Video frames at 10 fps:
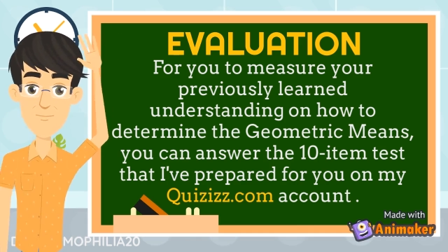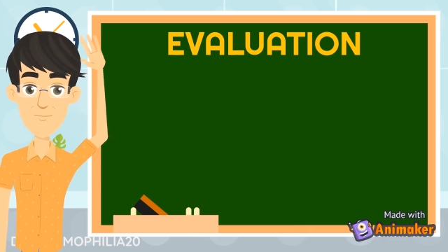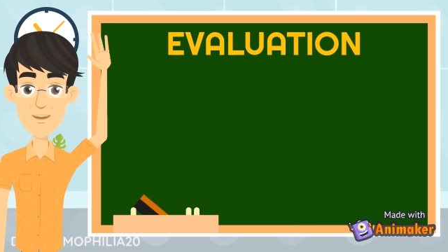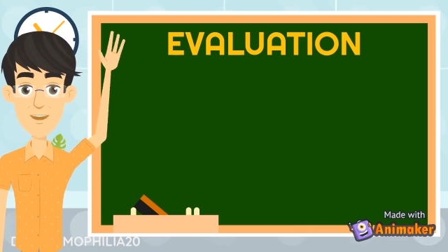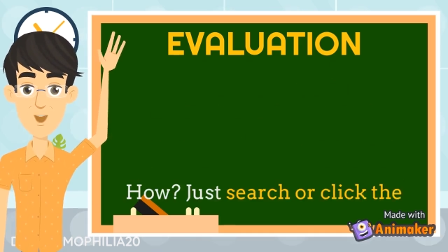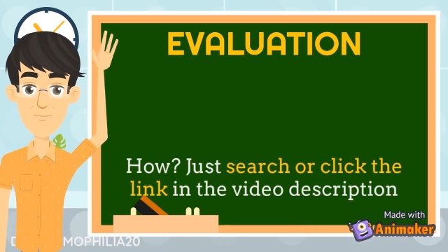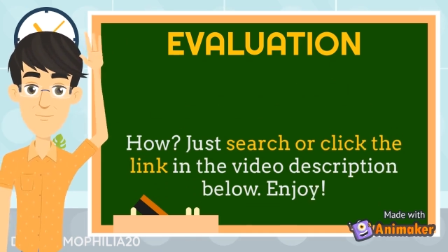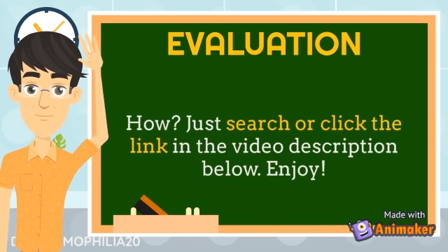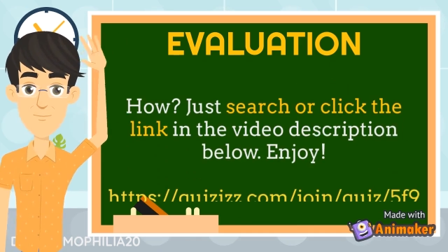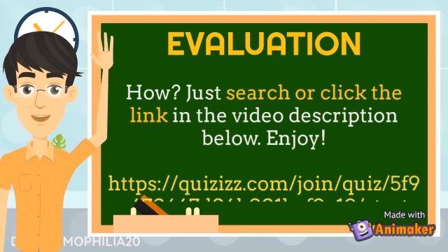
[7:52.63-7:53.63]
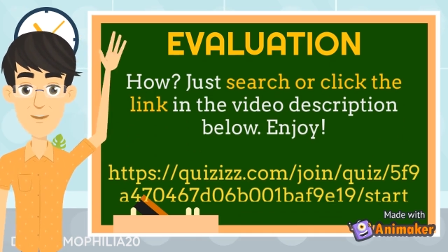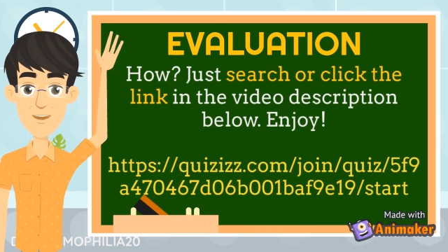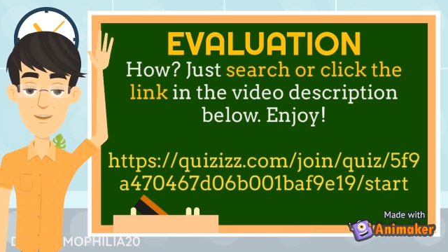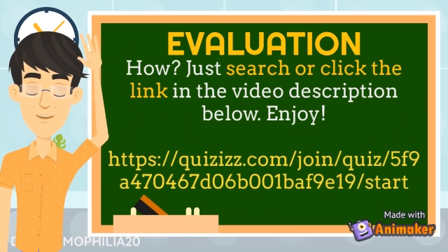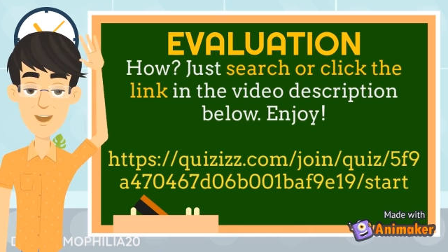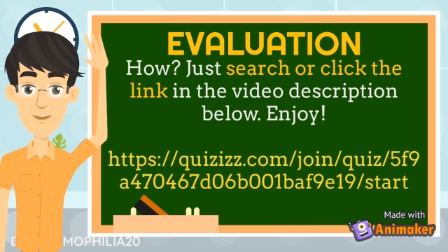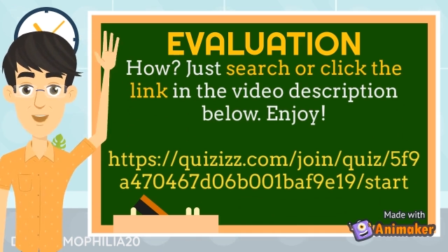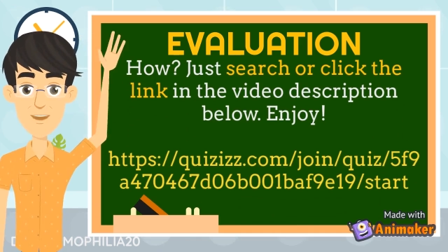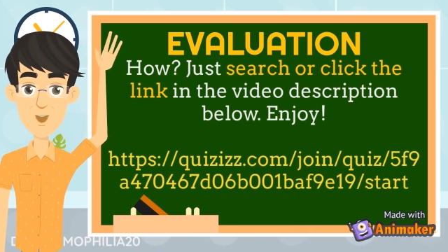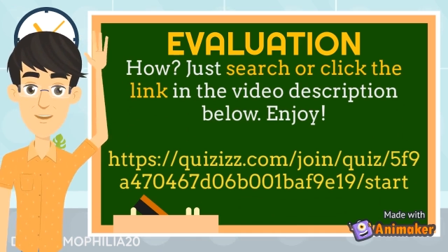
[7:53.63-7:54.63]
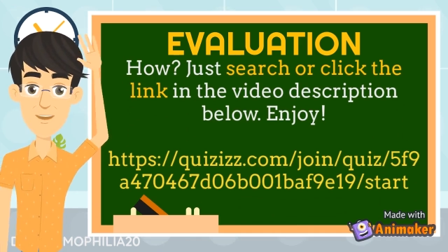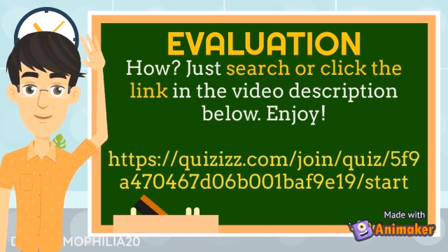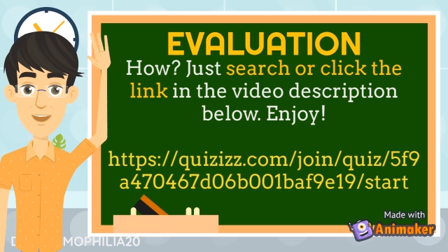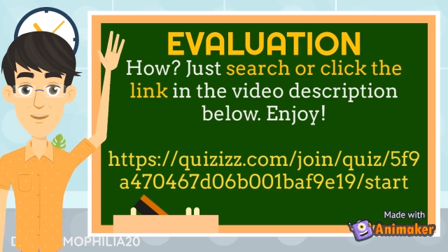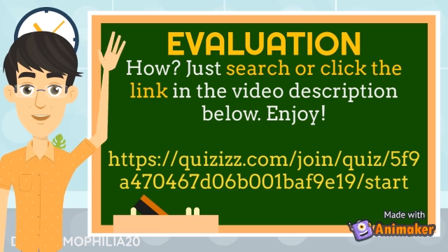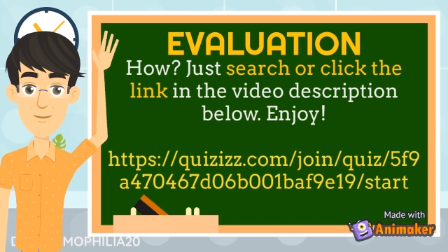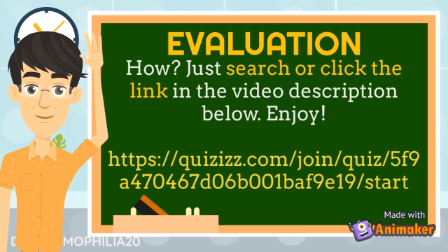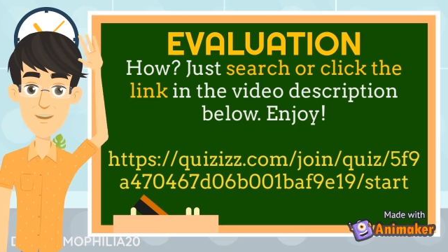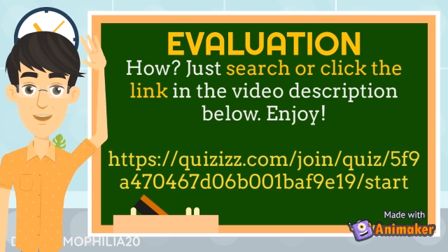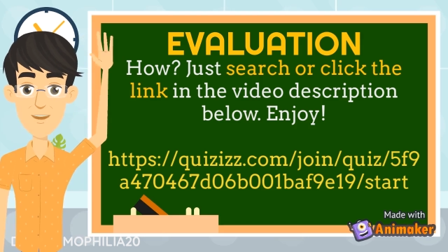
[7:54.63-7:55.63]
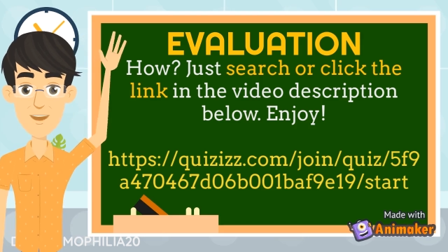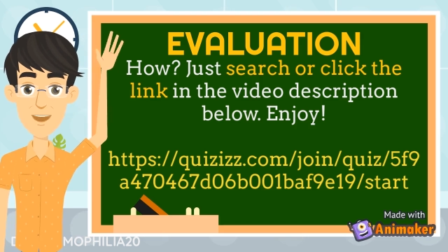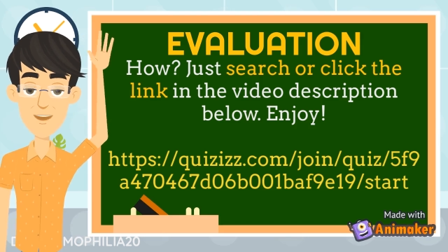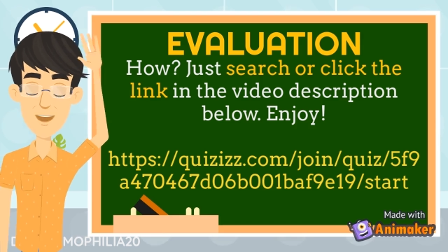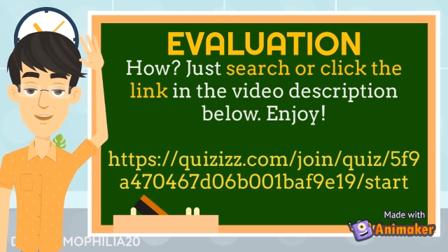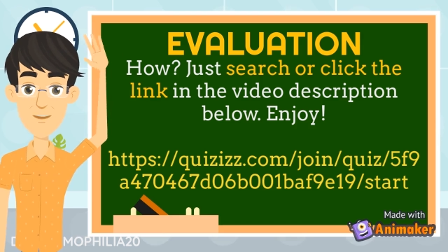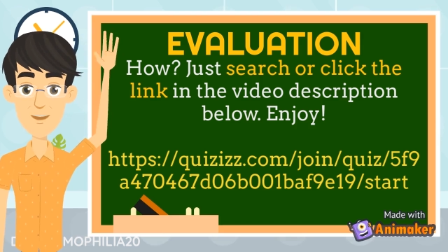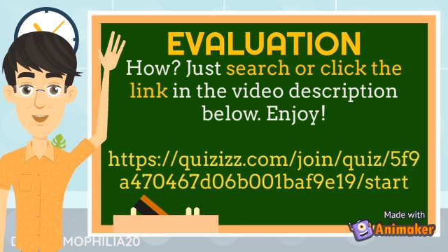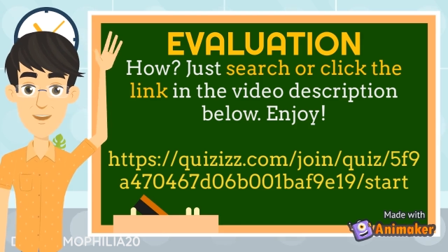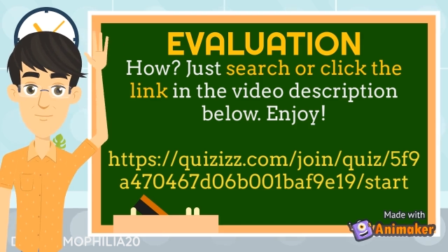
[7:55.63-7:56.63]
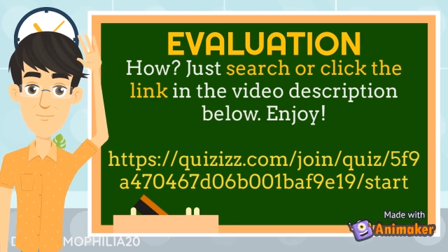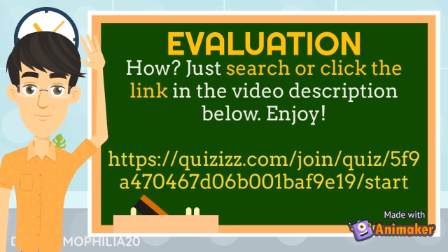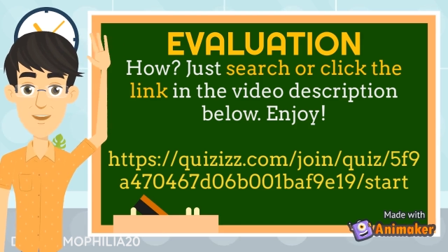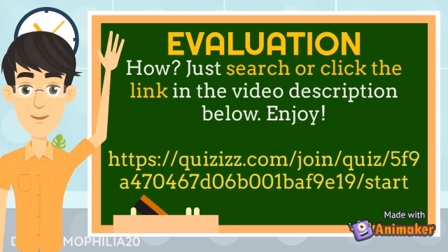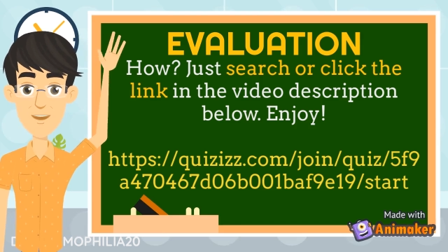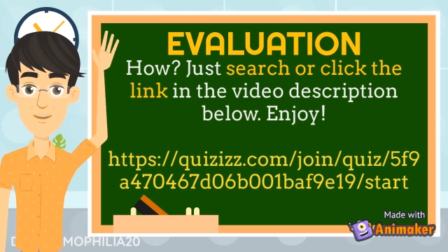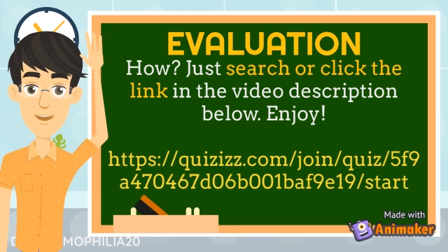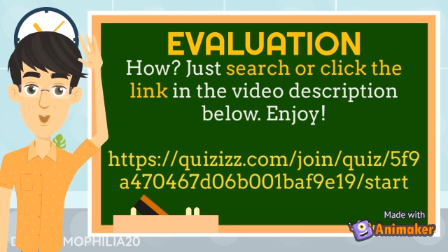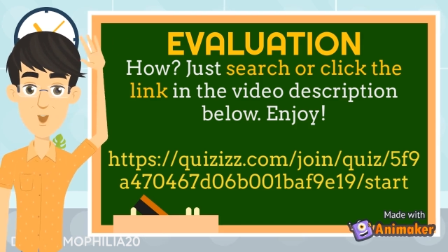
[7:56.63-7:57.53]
How? Just search or click the link in the video description below. Enjoy!